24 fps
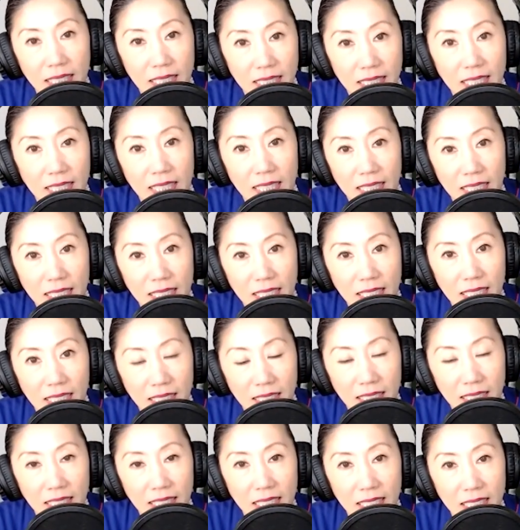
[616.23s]

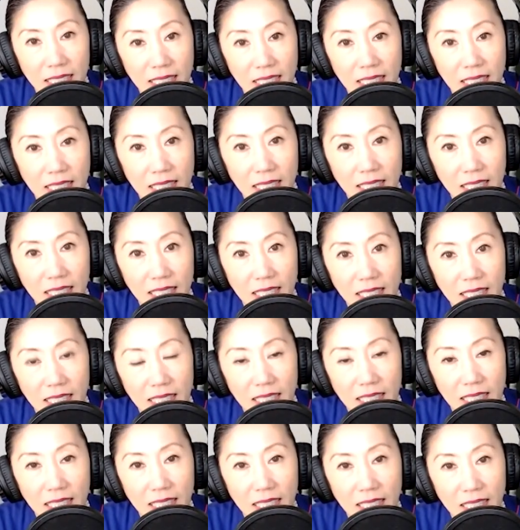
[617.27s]

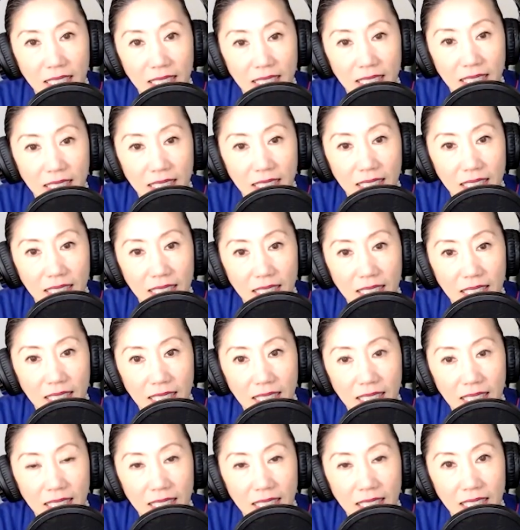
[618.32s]

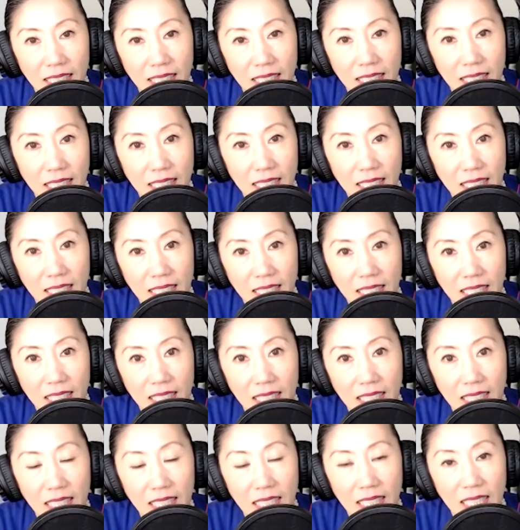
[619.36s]

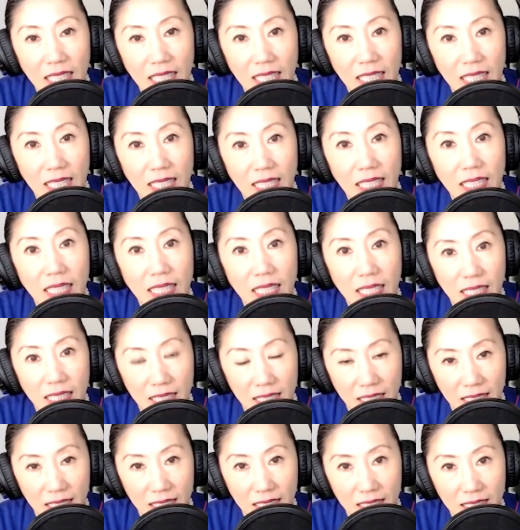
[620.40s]

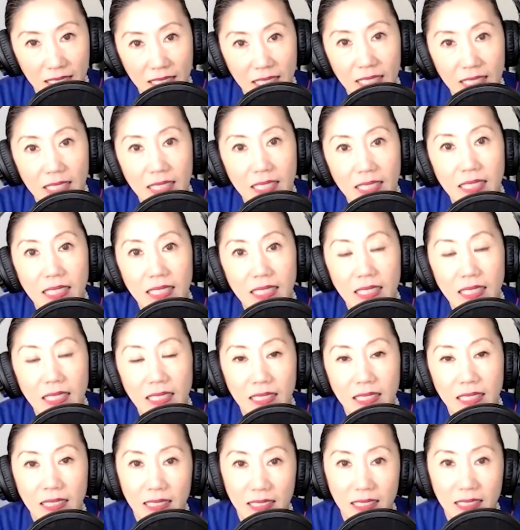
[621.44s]

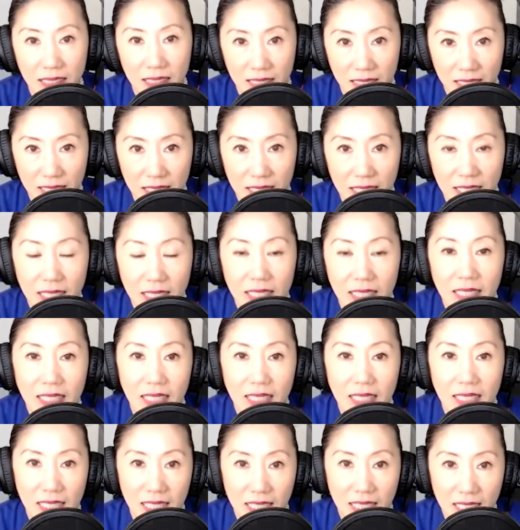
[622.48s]

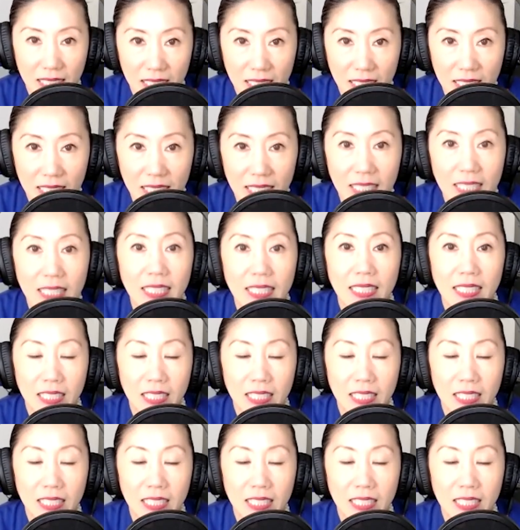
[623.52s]
No words are spoken by the person on screen.